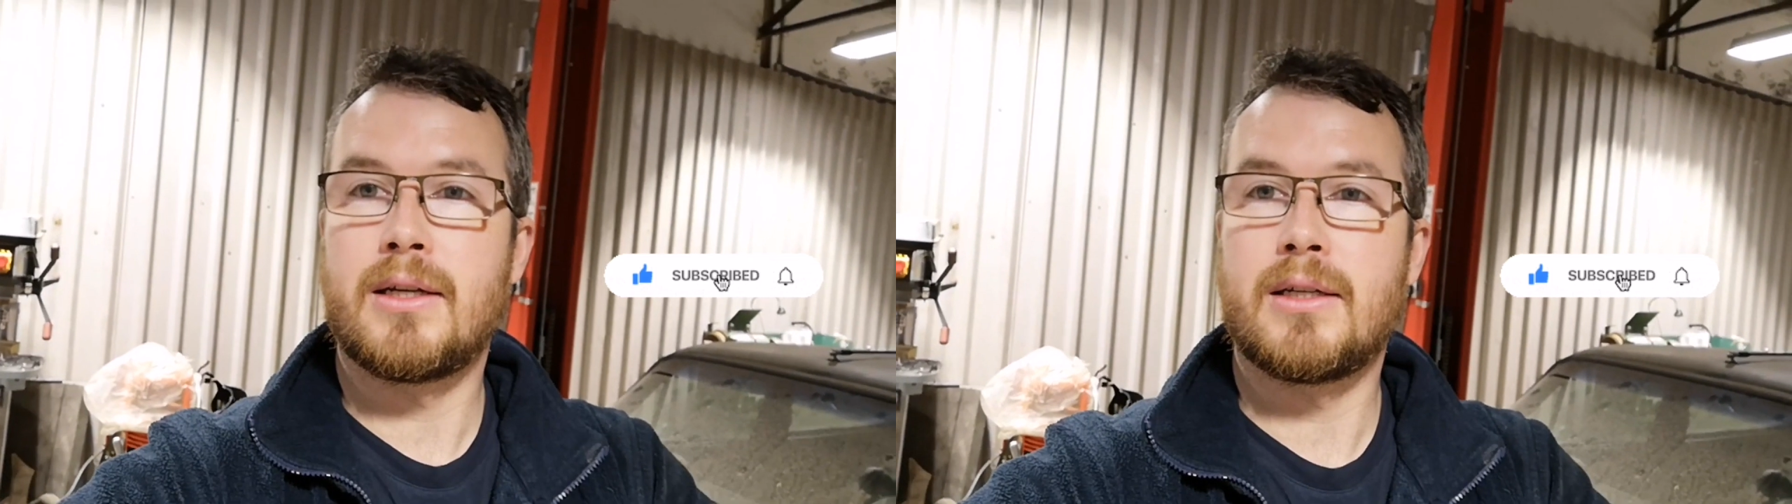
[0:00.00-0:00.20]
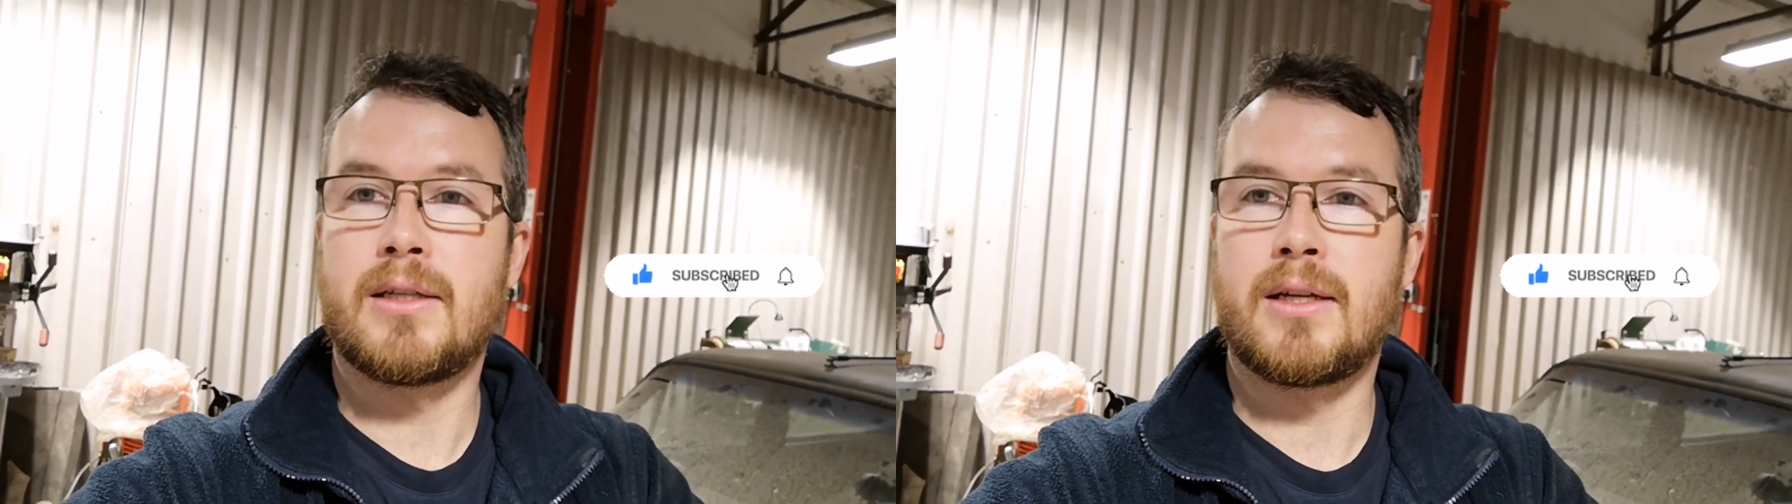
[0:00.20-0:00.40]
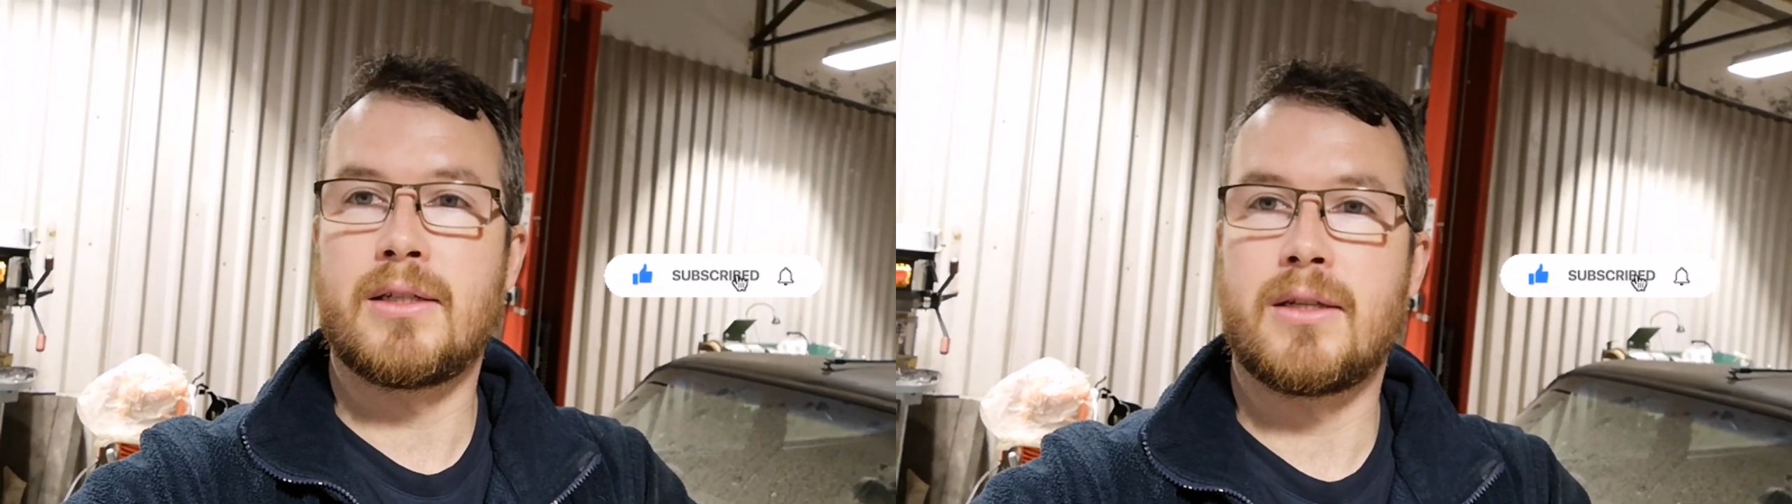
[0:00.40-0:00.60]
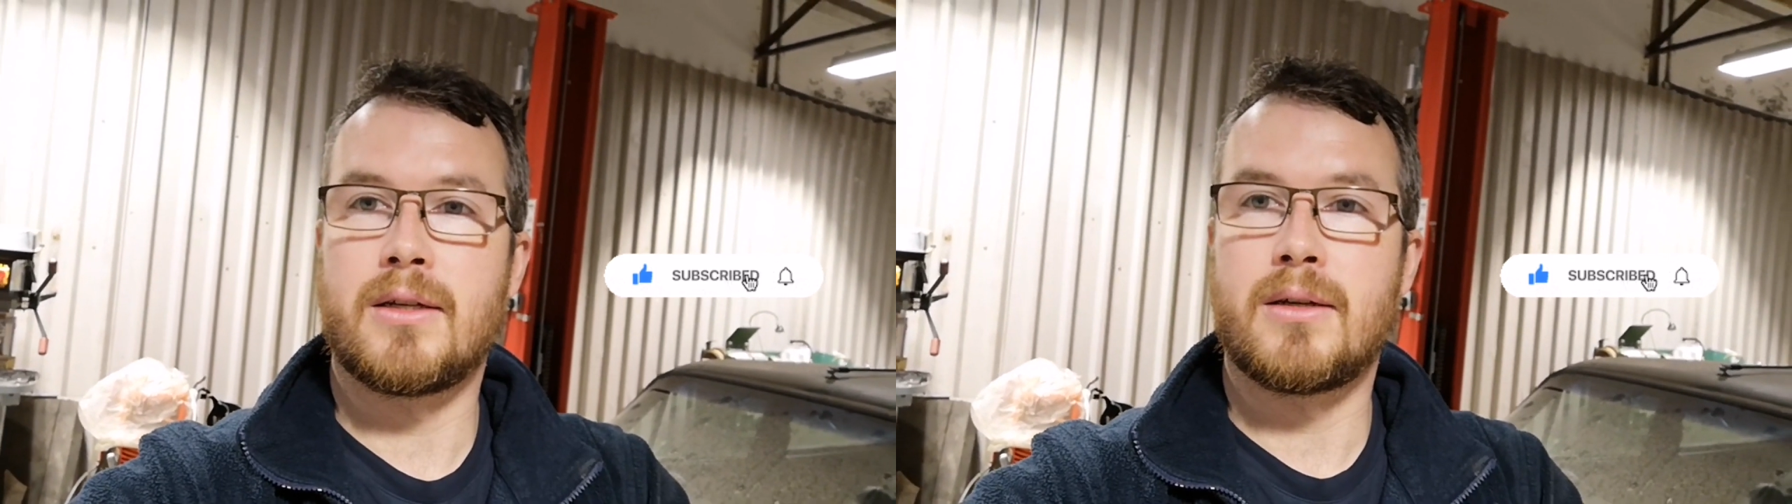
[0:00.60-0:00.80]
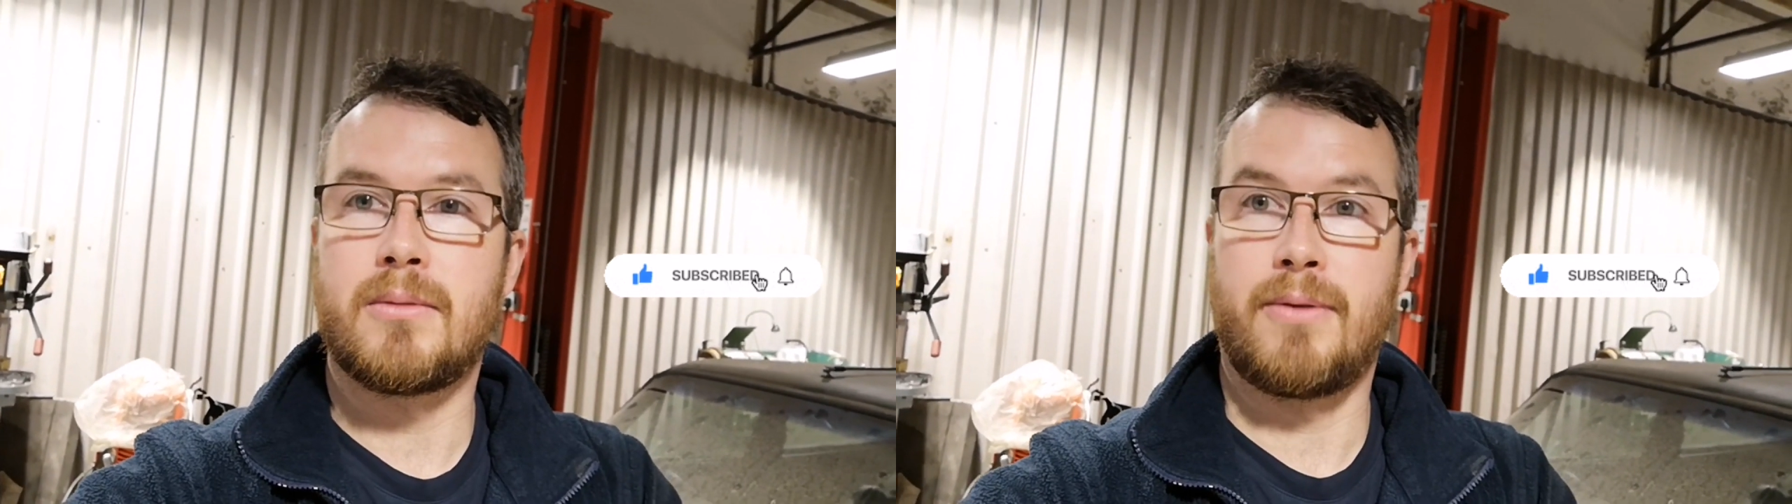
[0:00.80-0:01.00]
it's nice
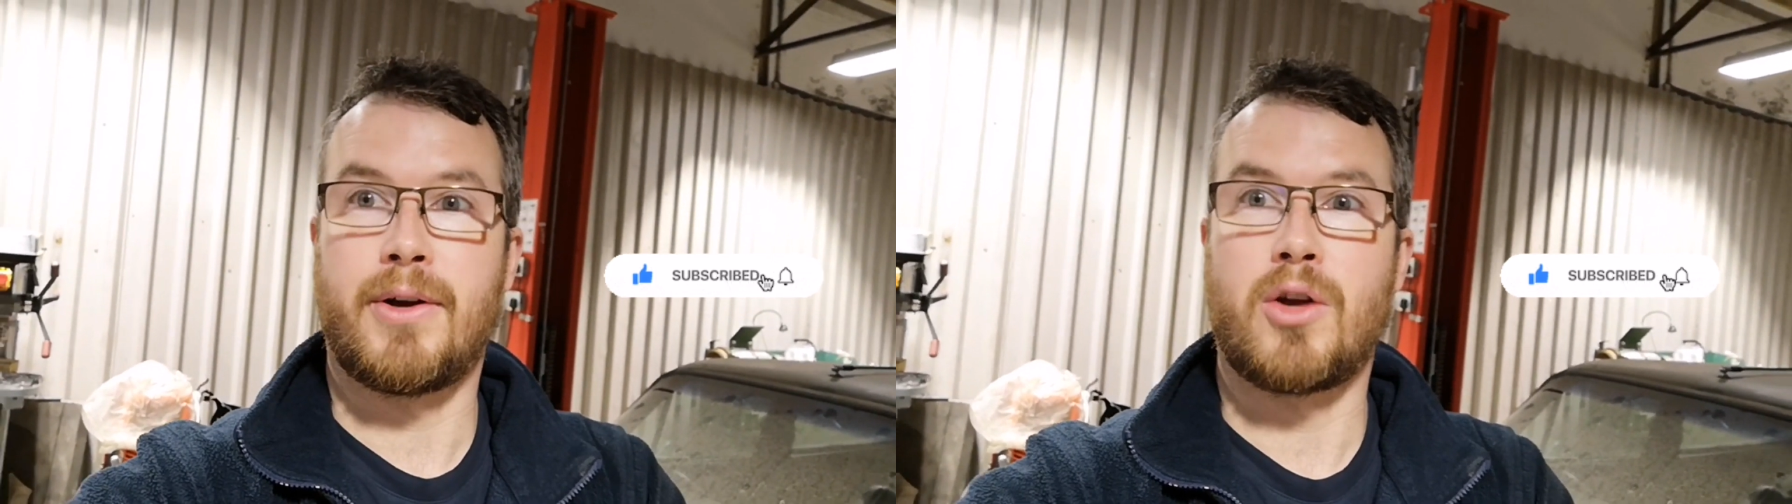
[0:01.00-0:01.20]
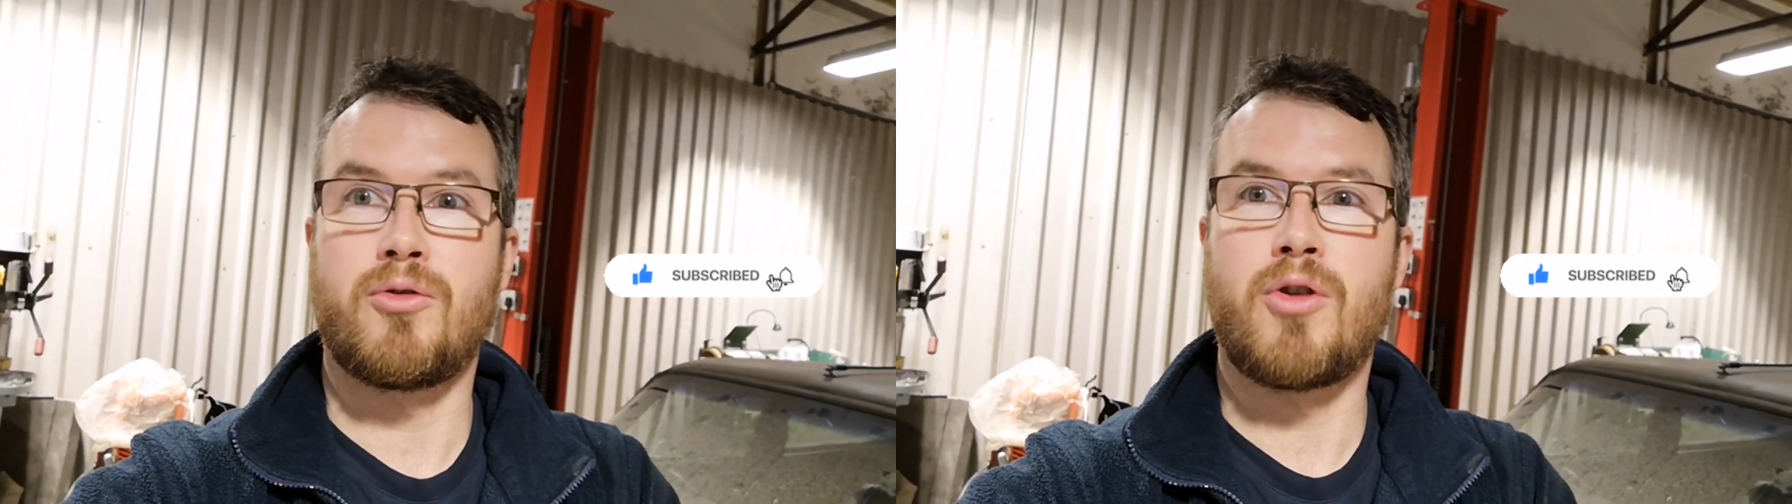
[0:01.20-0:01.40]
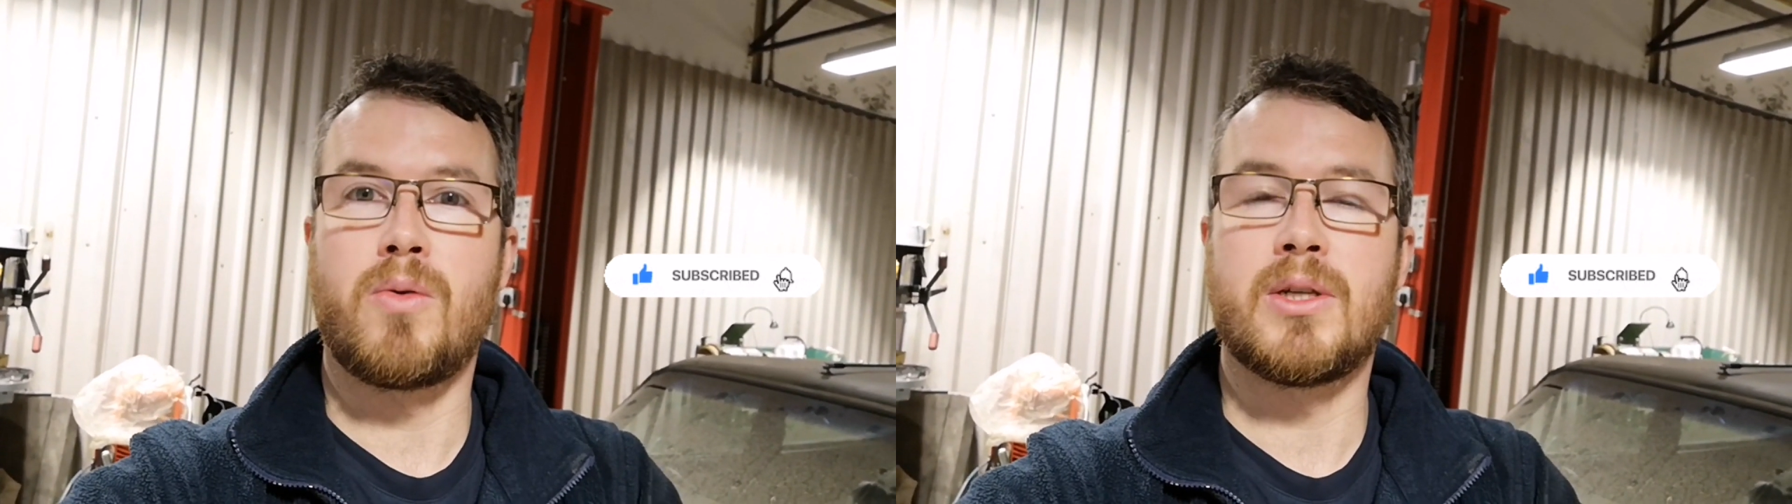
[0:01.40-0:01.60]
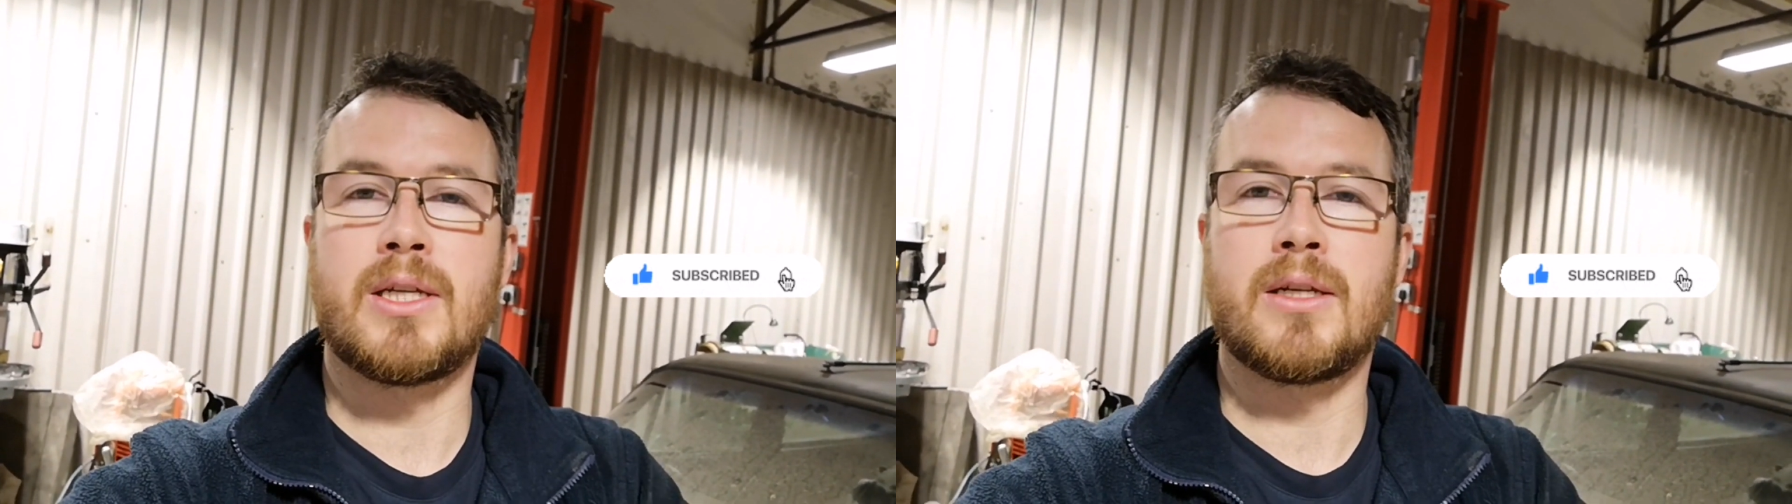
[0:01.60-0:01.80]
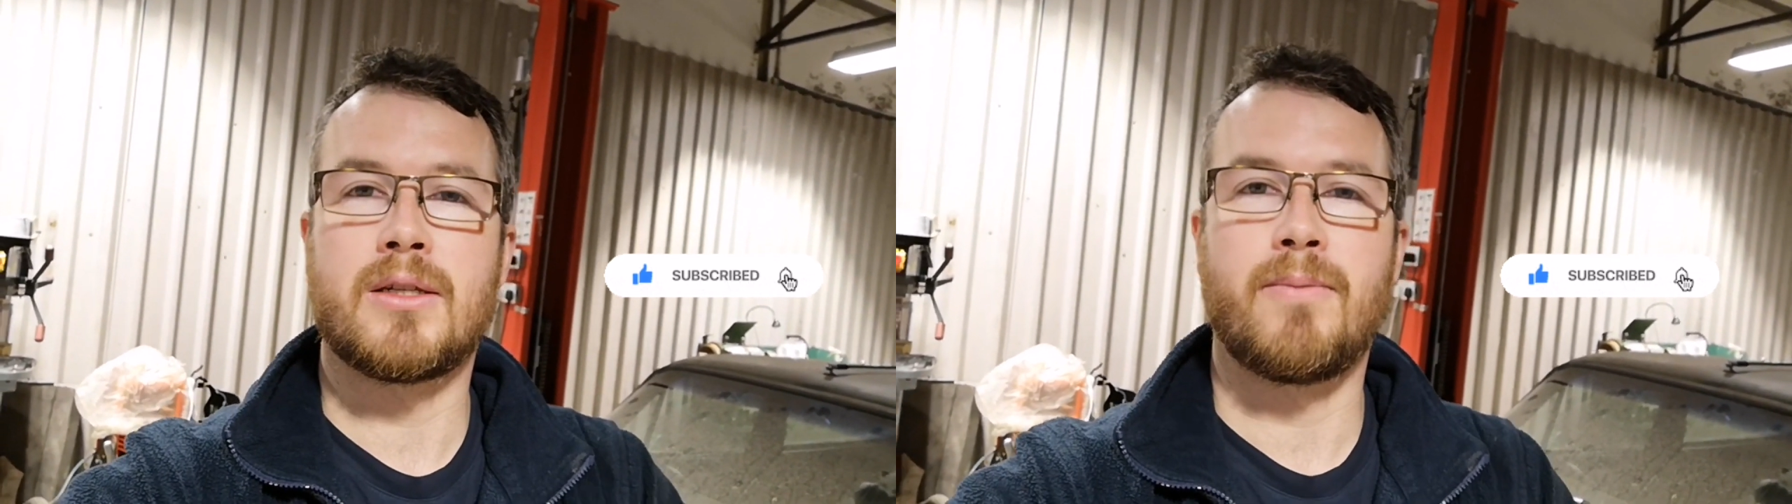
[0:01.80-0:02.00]
if I could grow
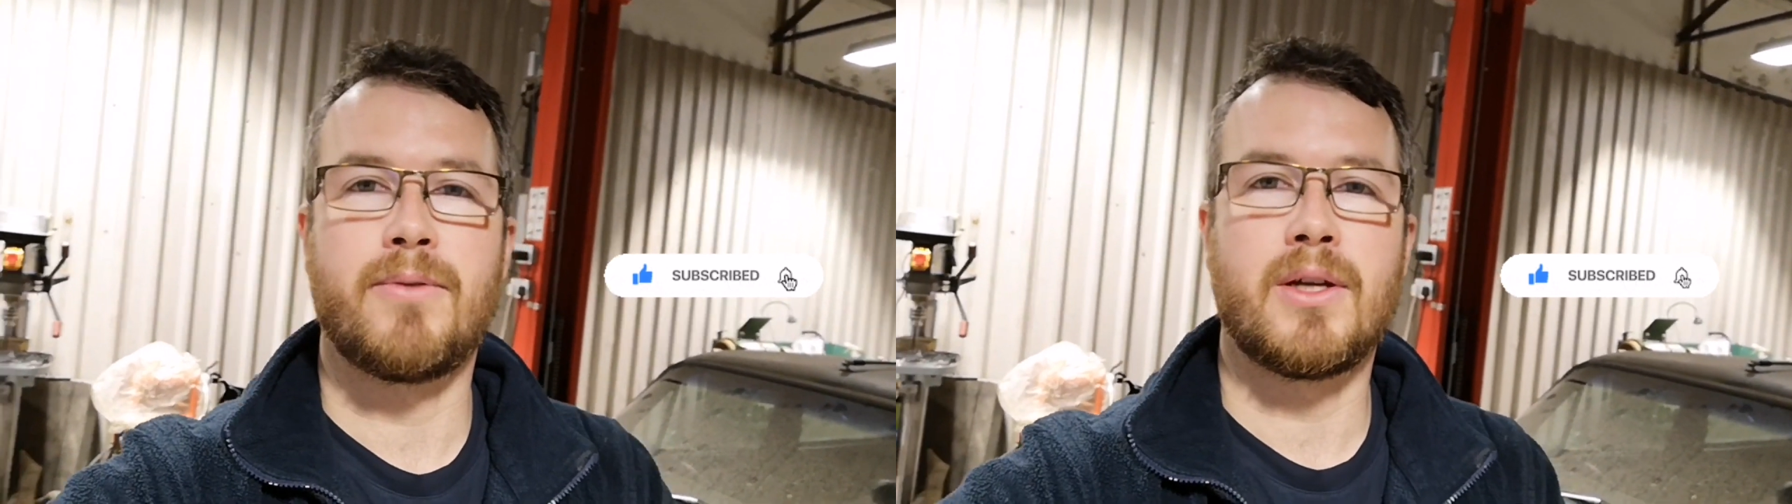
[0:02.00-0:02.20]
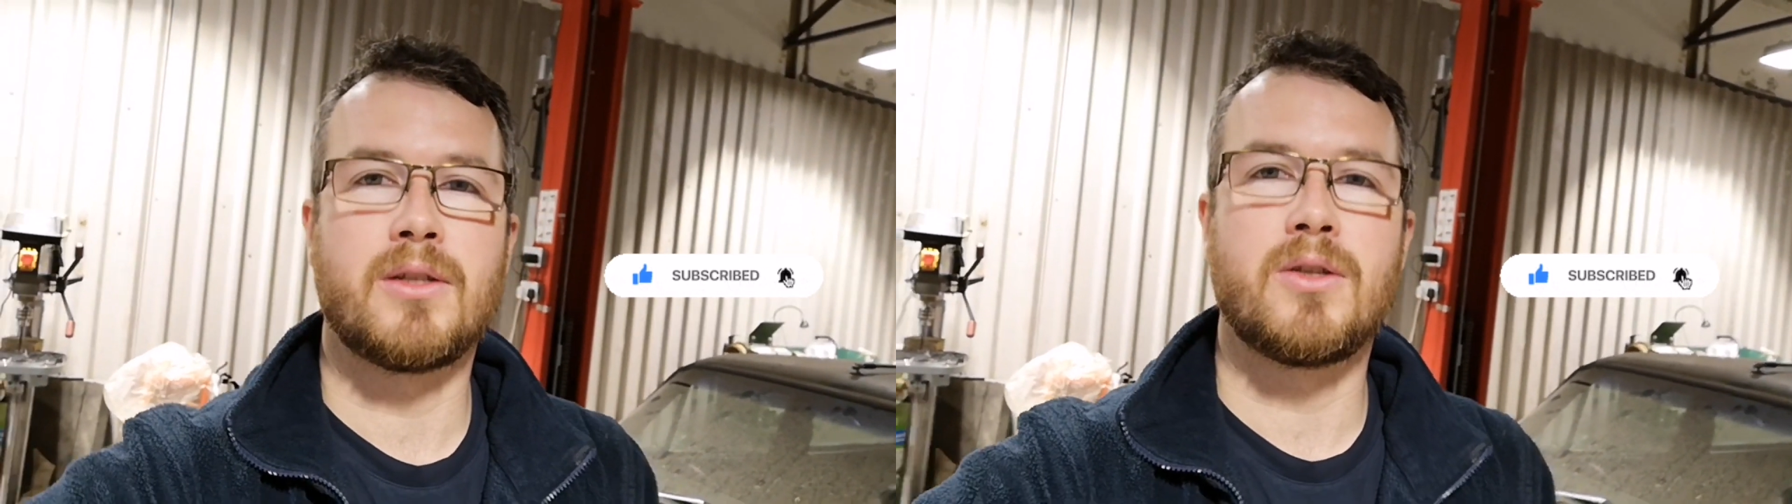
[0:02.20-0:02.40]
this into something.